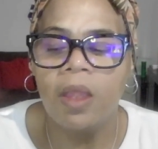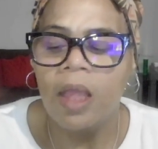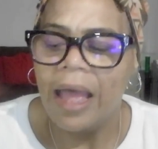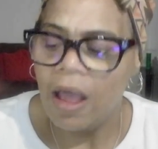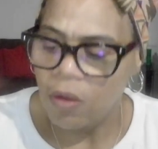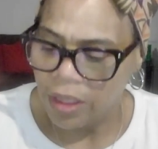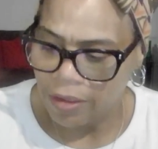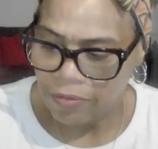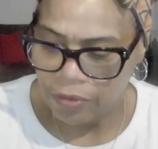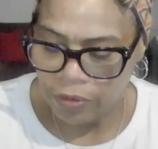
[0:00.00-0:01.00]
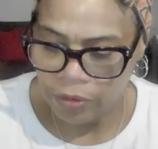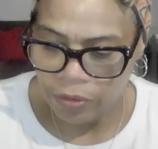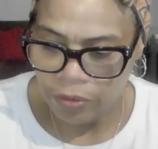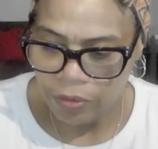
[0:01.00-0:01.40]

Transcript: However,